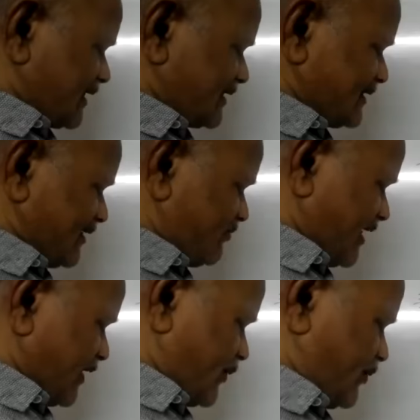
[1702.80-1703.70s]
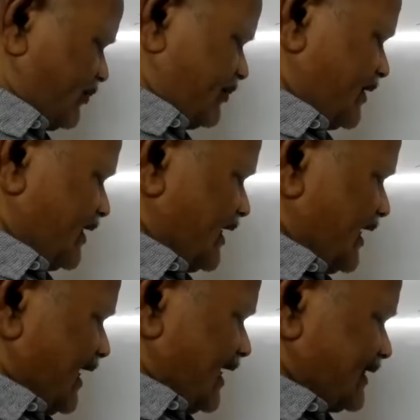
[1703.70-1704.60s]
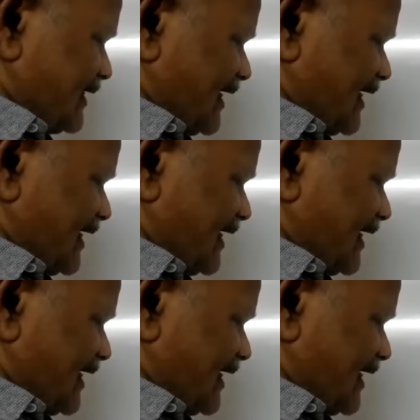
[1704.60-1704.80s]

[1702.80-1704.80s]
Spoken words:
get that value. And